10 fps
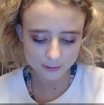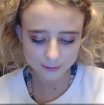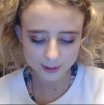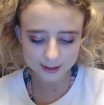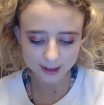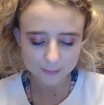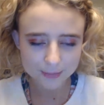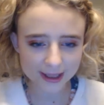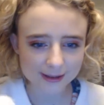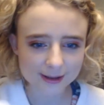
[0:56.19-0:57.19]
Oh, and it's
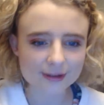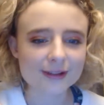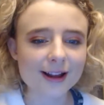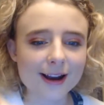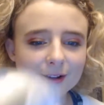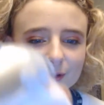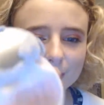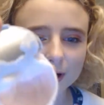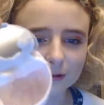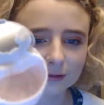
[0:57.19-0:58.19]
like pink inside as
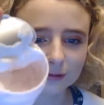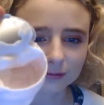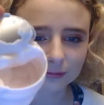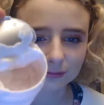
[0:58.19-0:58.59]
well.